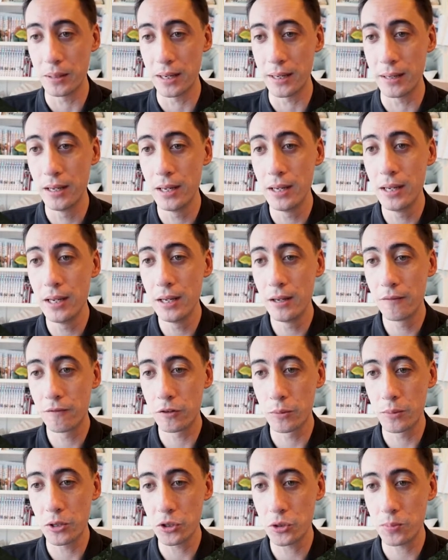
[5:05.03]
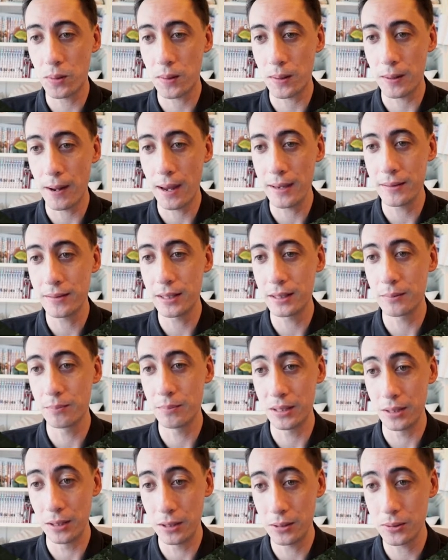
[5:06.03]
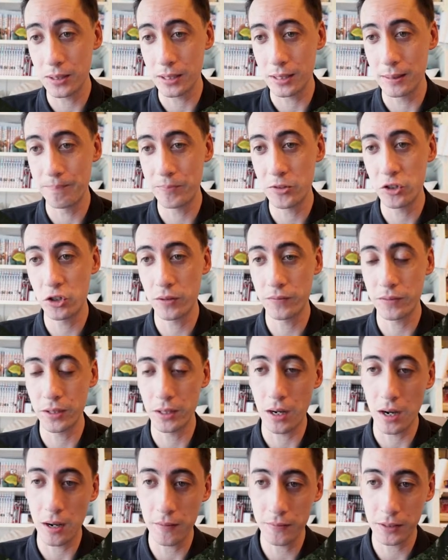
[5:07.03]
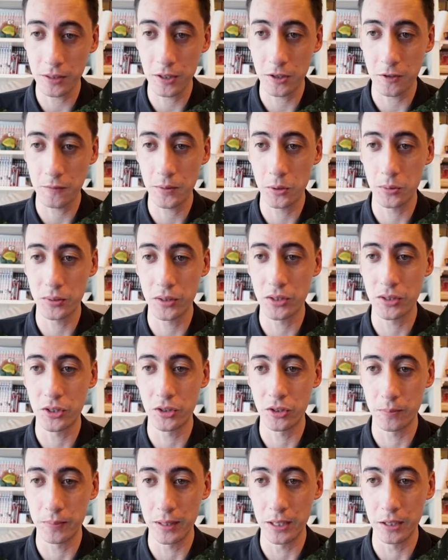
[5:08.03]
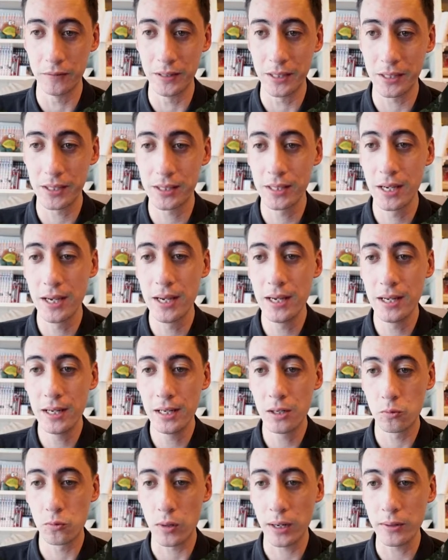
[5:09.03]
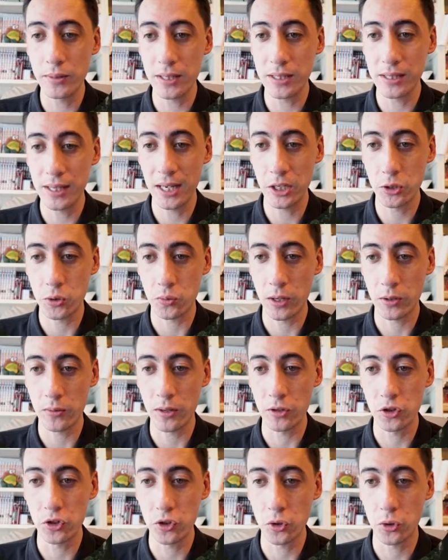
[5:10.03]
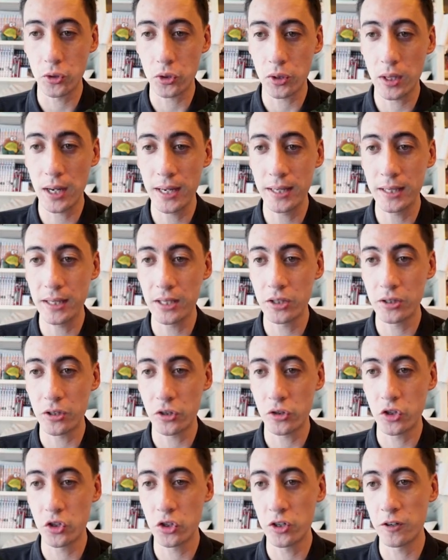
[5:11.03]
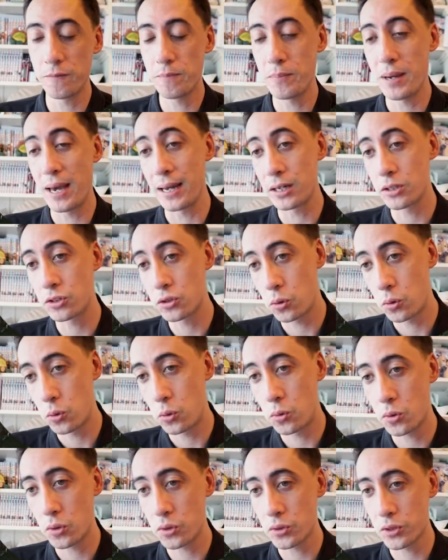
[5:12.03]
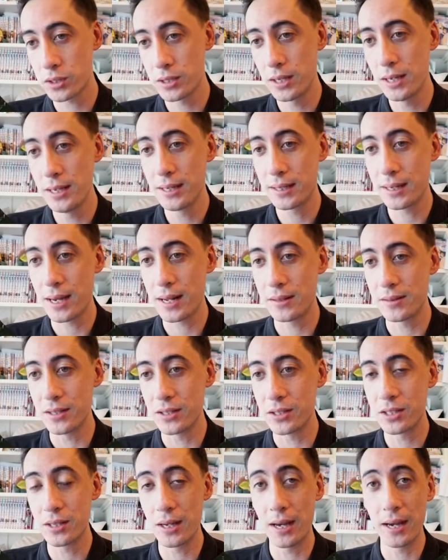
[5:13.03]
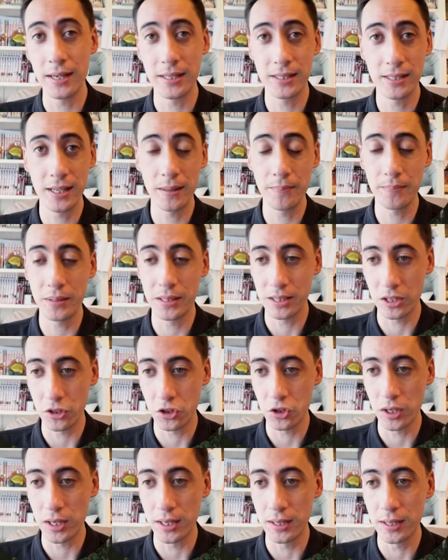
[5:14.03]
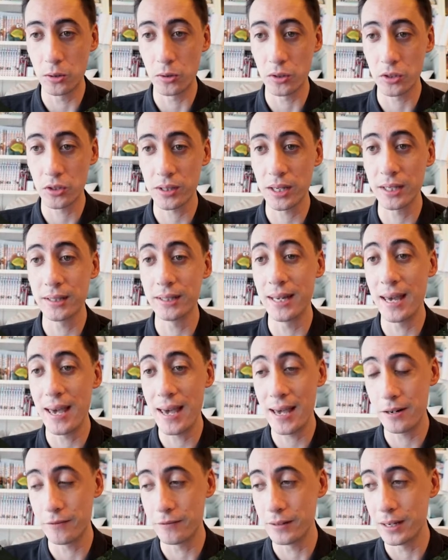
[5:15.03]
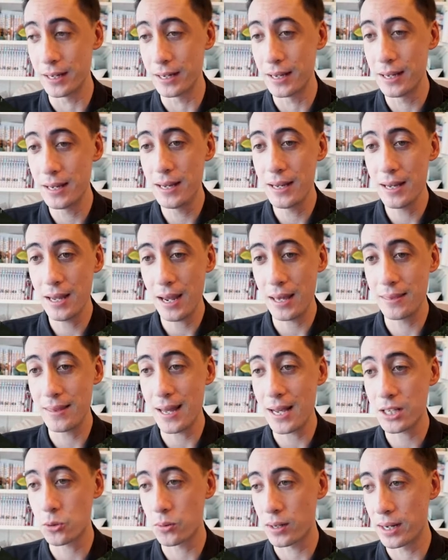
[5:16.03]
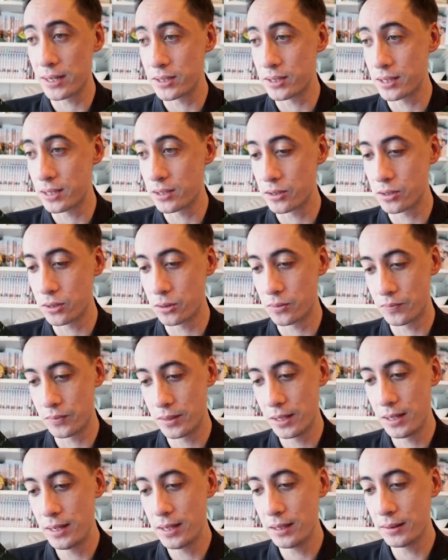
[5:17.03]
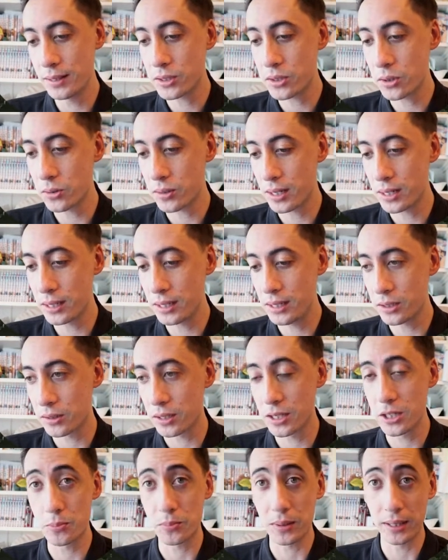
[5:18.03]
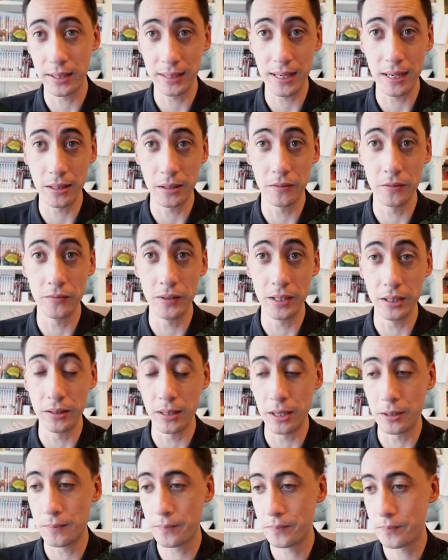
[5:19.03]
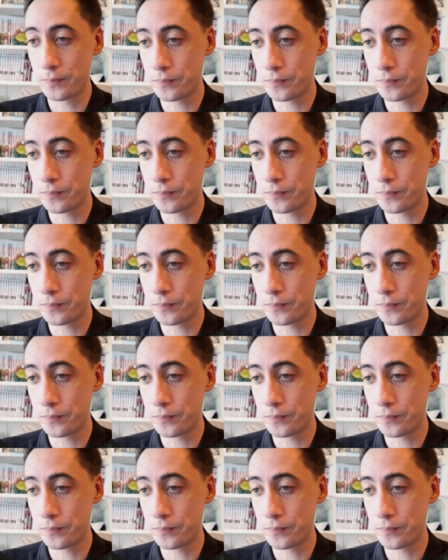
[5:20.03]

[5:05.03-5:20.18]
But for the most part, I think Ben Hogan shifted off the golf ball with the center of the pelvis. Right when his hands are right around shoulder height, he starts to shift back towards kind of this setup position or slightly ahead of it. And that's what I see. So let's go kind of hear his breakdown of the video though.